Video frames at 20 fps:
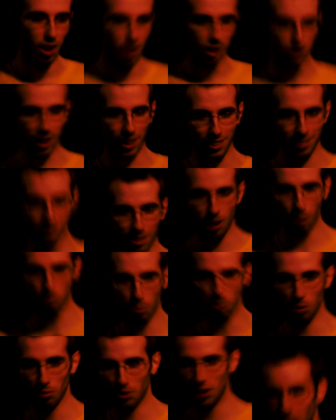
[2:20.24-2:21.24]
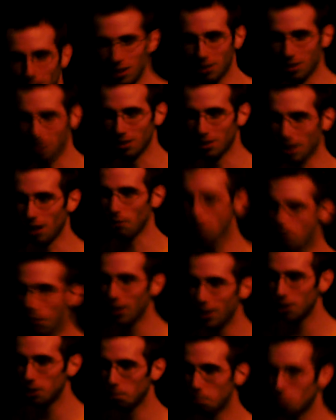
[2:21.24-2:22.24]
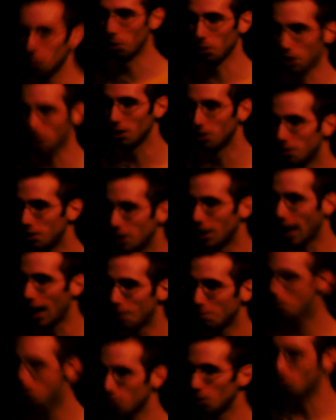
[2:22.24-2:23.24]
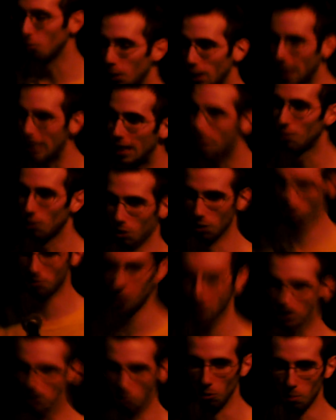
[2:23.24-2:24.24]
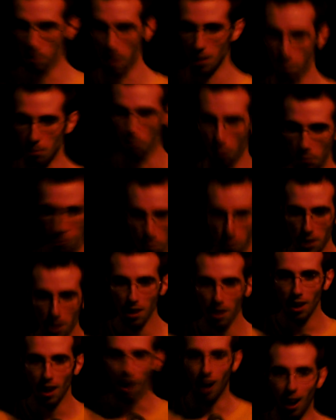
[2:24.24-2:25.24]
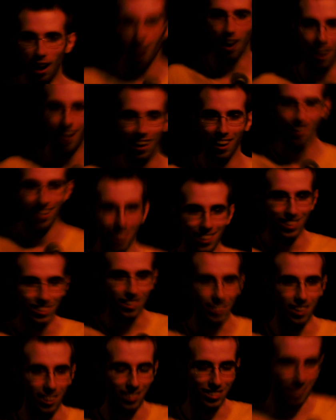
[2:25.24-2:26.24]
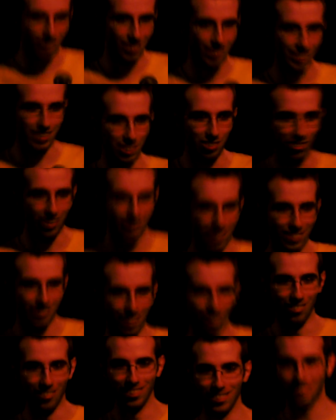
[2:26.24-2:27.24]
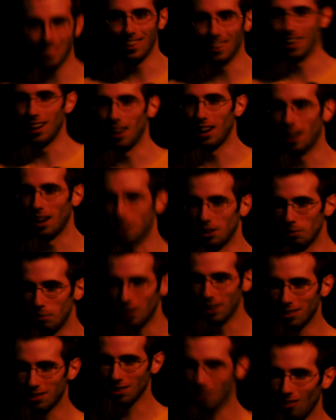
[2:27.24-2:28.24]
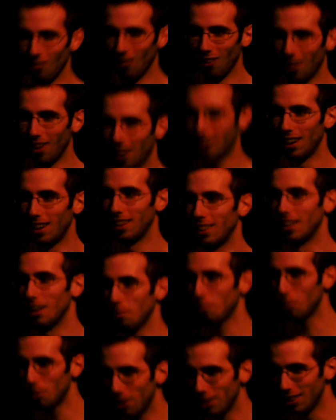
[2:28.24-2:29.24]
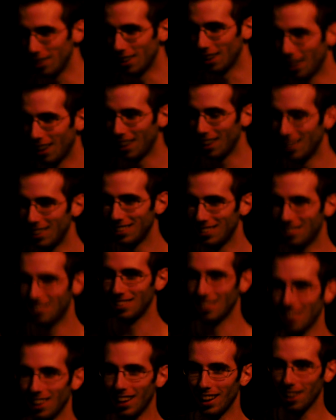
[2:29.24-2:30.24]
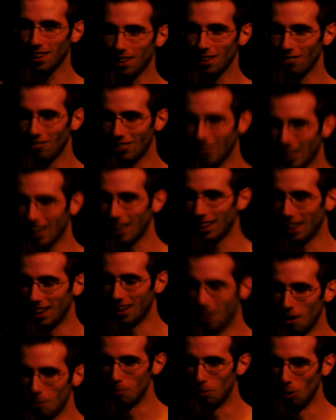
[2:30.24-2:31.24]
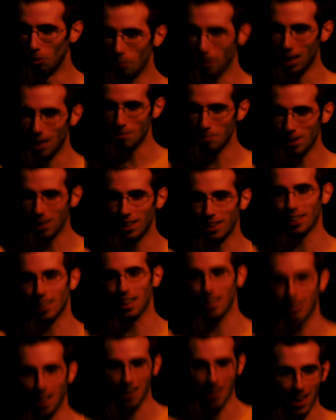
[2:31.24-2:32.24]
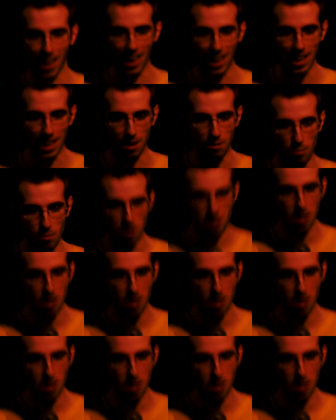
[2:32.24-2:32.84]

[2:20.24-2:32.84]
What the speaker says: last couple of years is that Facebook is the absolute evil of single people. You know the situation always, you meet someone, they're pretty nice, you like them, you get their number maybe, get their name.